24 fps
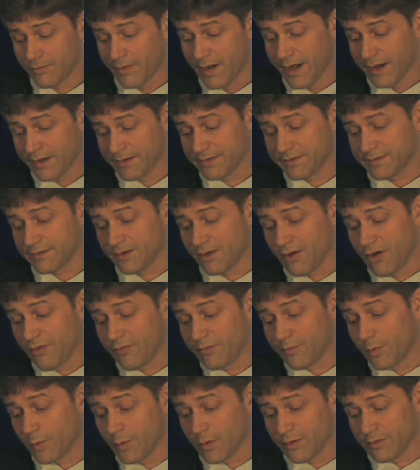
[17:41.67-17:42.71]
Rex,
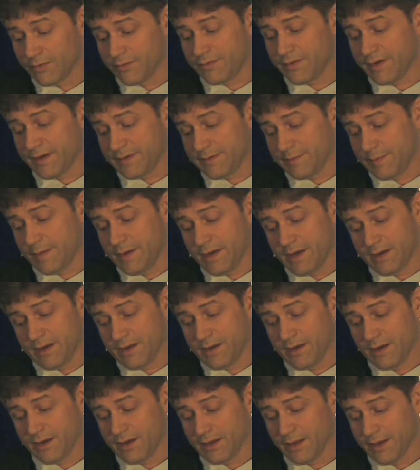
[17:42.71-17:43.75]
Gulfport,
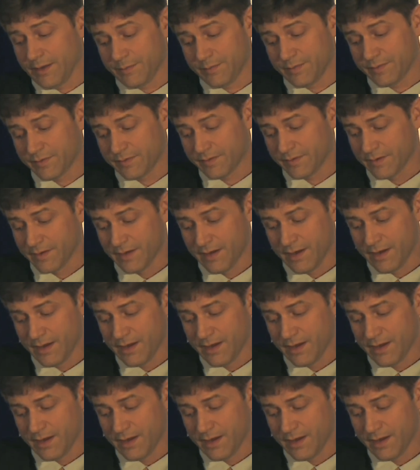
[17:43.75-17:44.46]
Chesapeake, Eclipse,